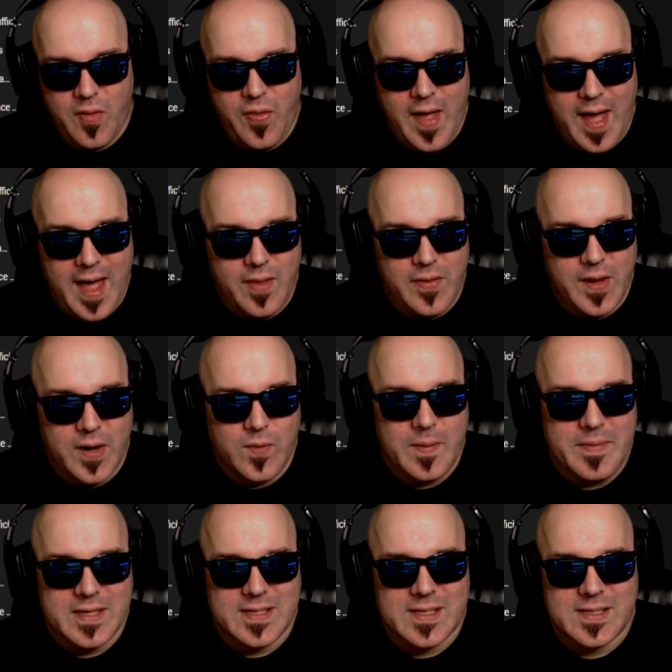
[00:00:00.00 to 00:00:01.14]
that there would
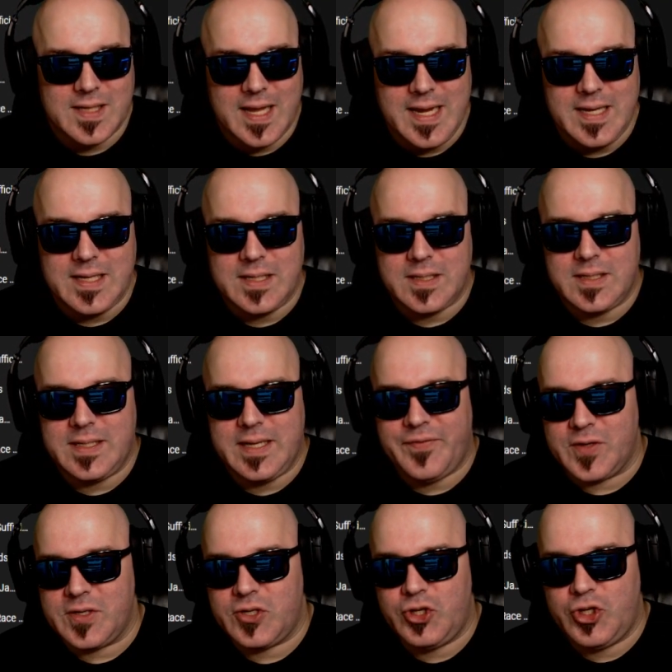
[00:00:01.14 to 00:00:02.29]
be a slight
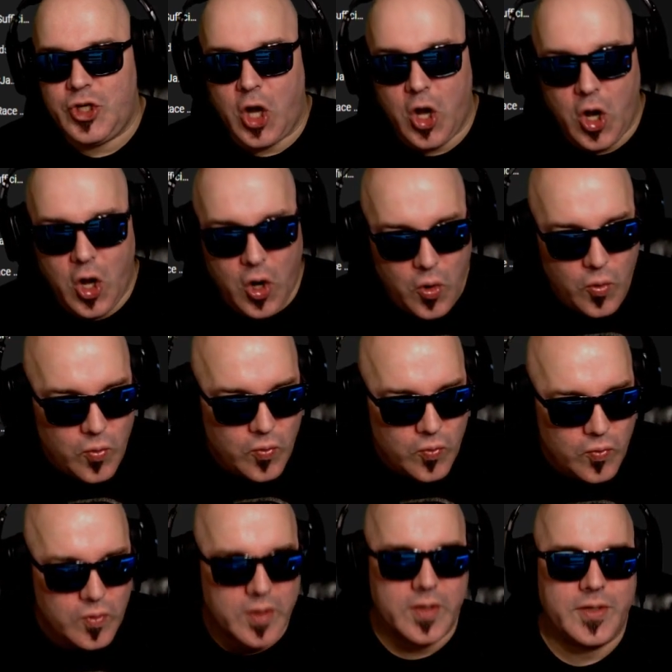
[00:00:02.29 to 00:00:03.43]
different
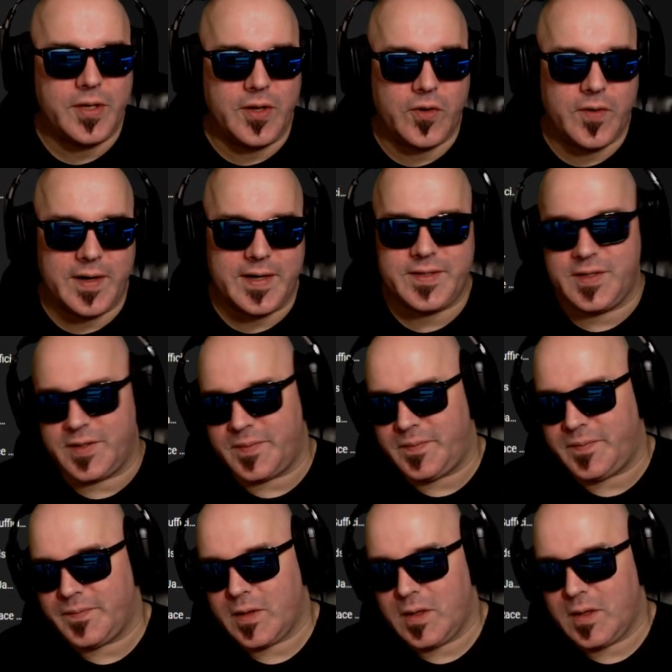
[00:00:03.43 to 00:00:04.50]
tone to the criticism.